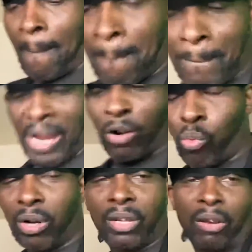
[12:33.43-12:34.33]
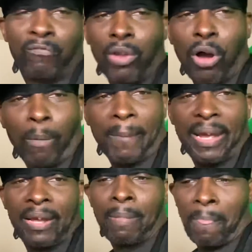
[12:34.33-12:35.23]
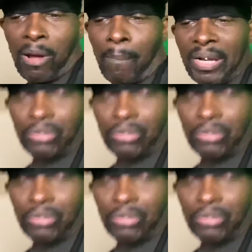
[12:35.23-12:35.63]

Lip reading: Back with another vlog, man. Make